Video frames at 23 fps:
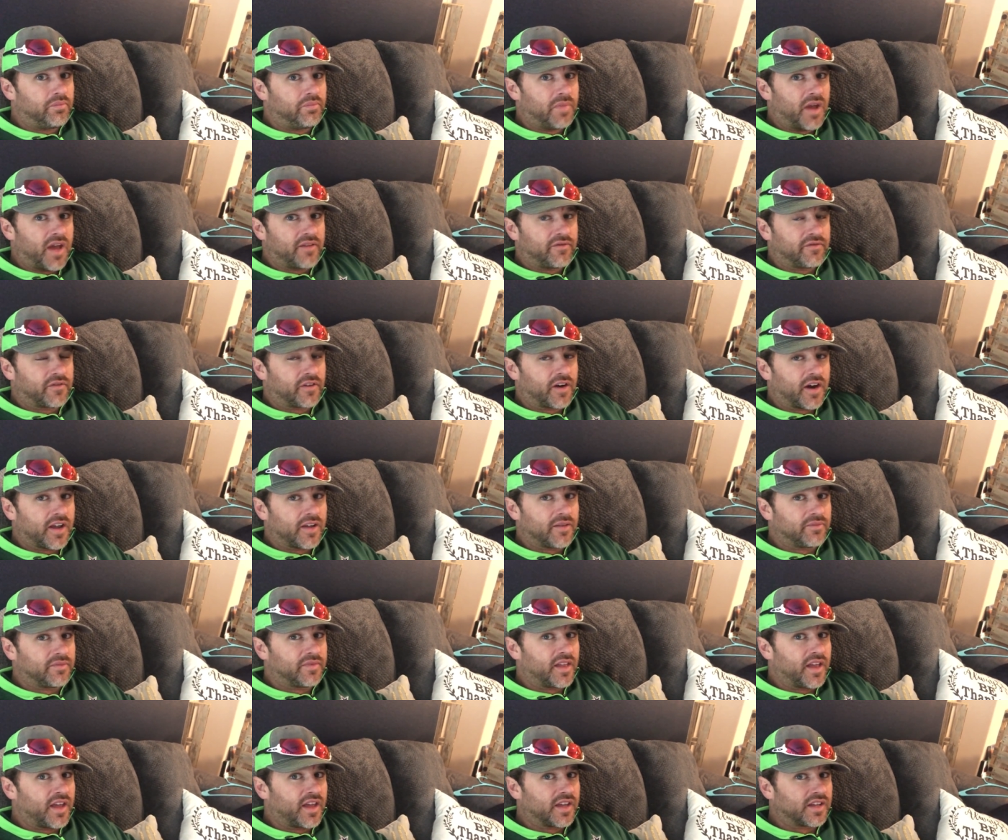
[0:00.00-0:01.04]
bed
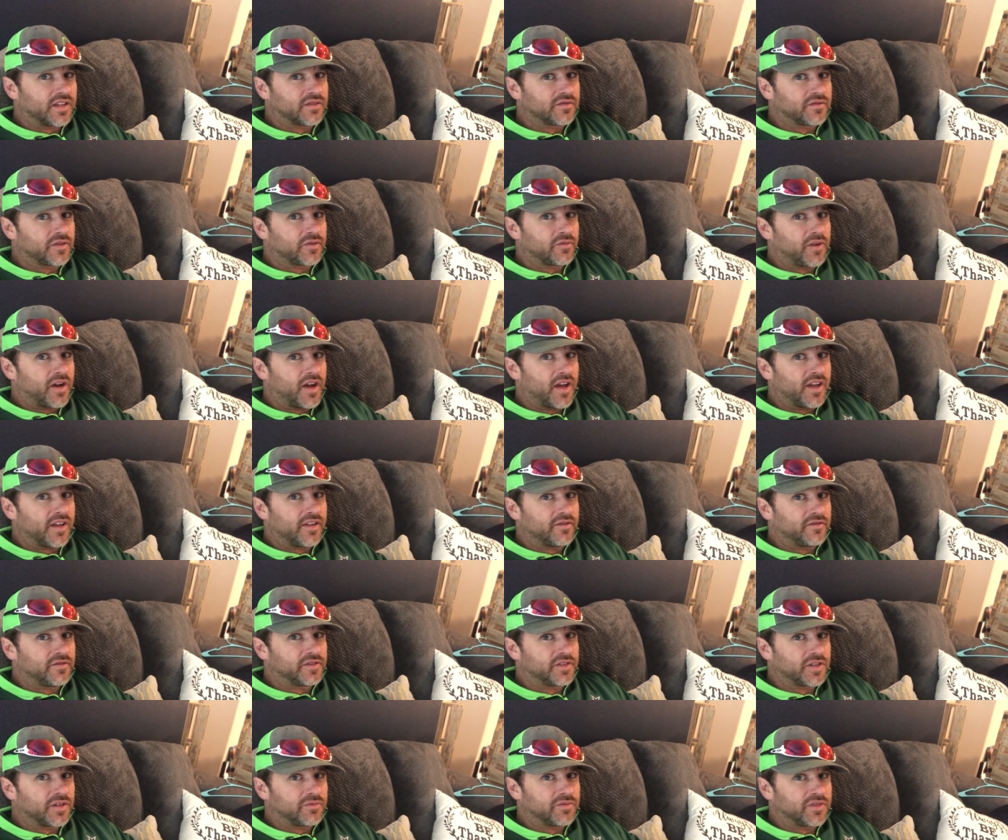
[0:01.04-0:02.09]
frame things for
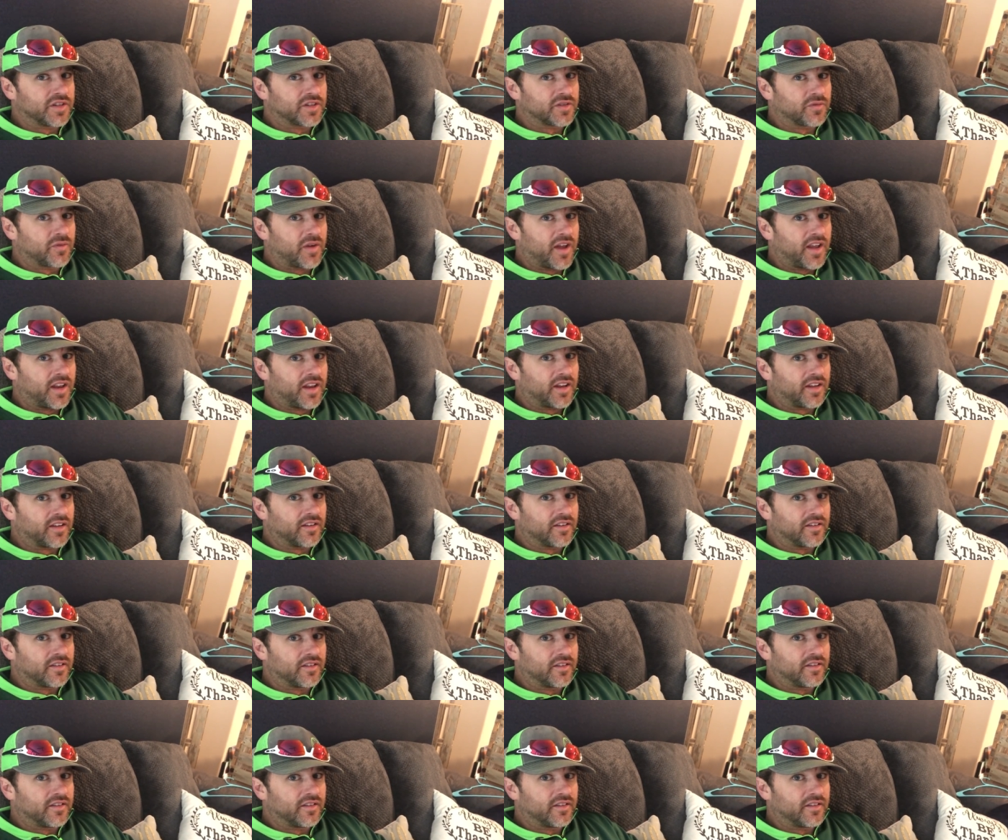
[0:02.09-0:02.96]
waves. So I'm just waiting.